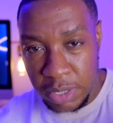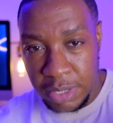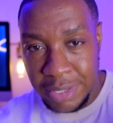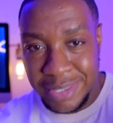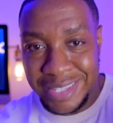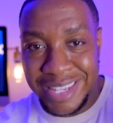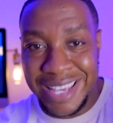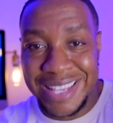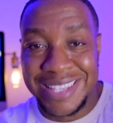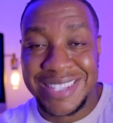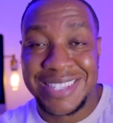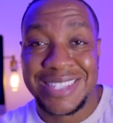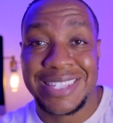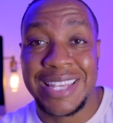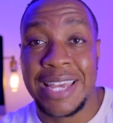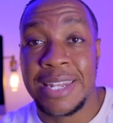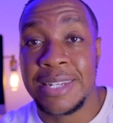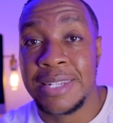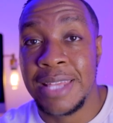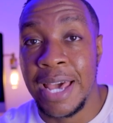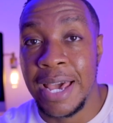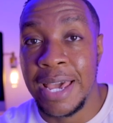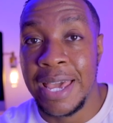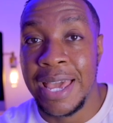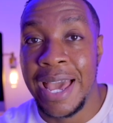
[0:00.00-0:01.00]
It's said
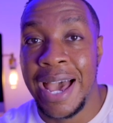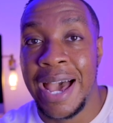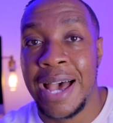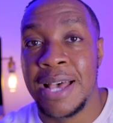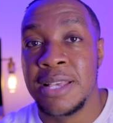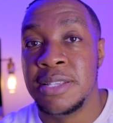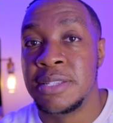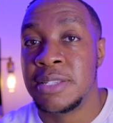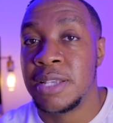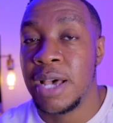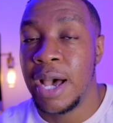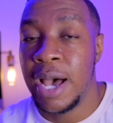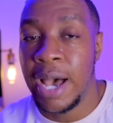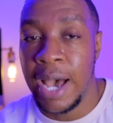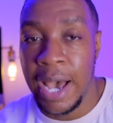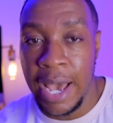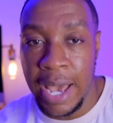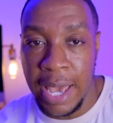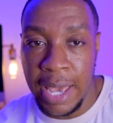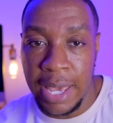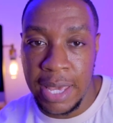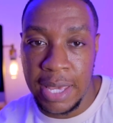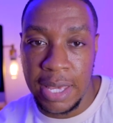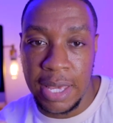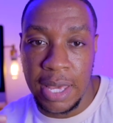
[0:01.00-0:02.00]
that it has
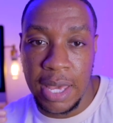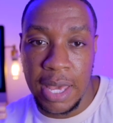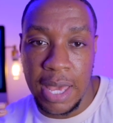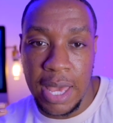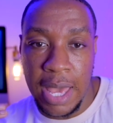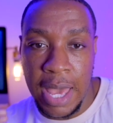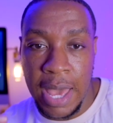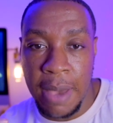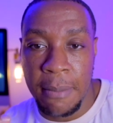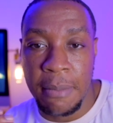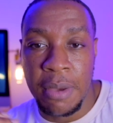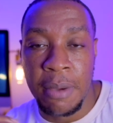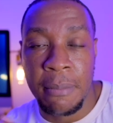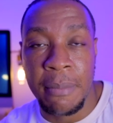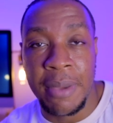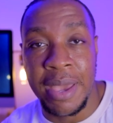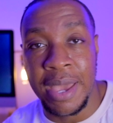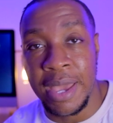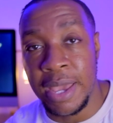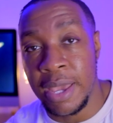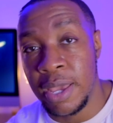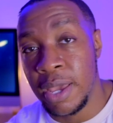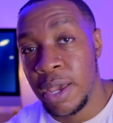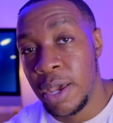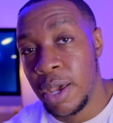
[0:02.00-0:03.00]
high
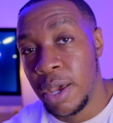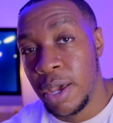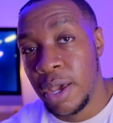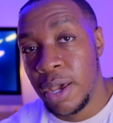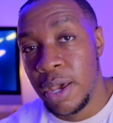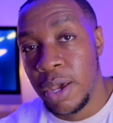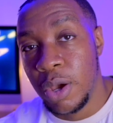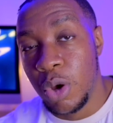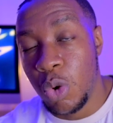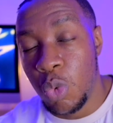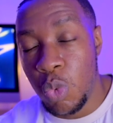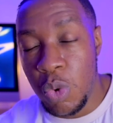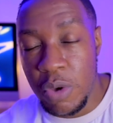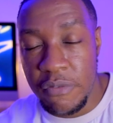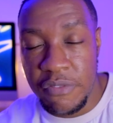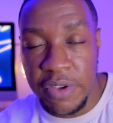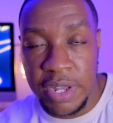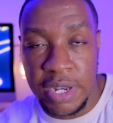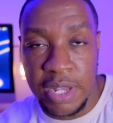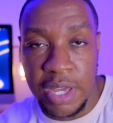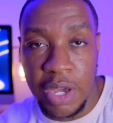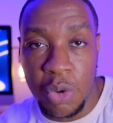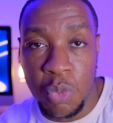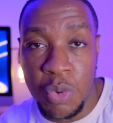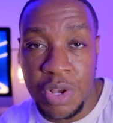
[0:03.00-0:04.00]
MMA
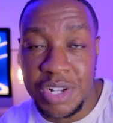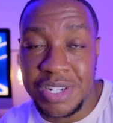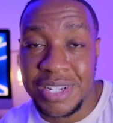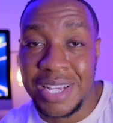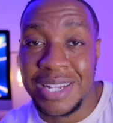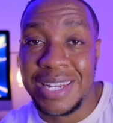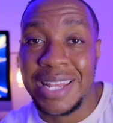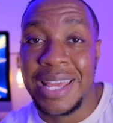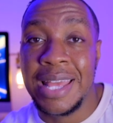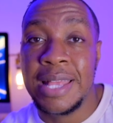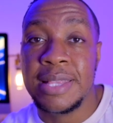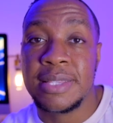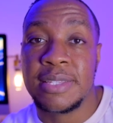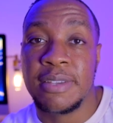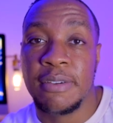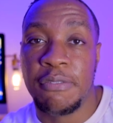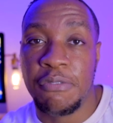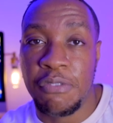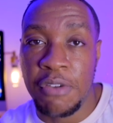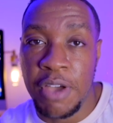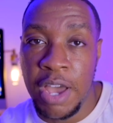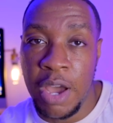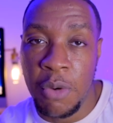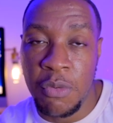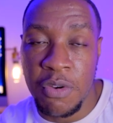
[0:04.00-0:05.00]
within it which can
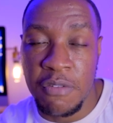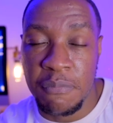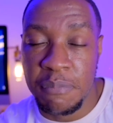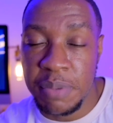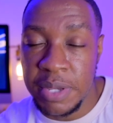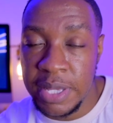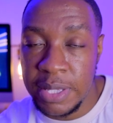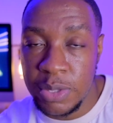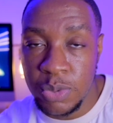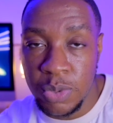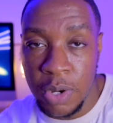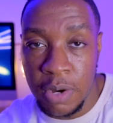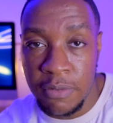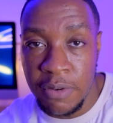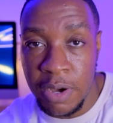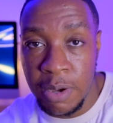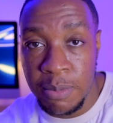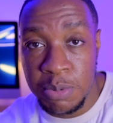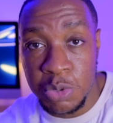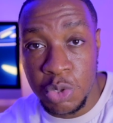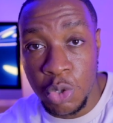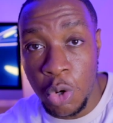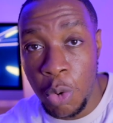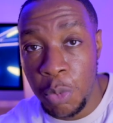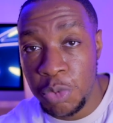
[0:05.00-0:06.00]
interfere with B12
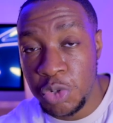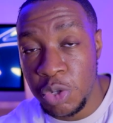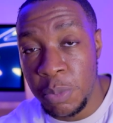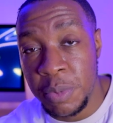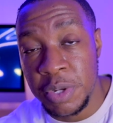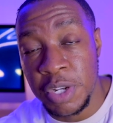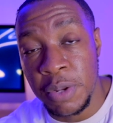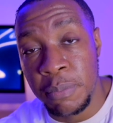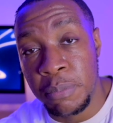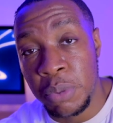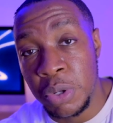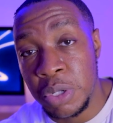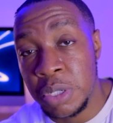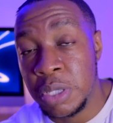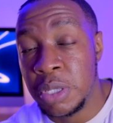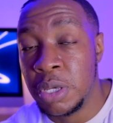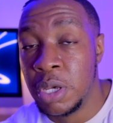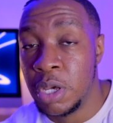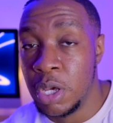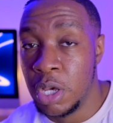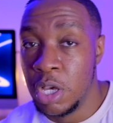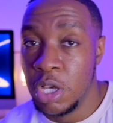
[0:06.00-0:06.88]
absorption in the body.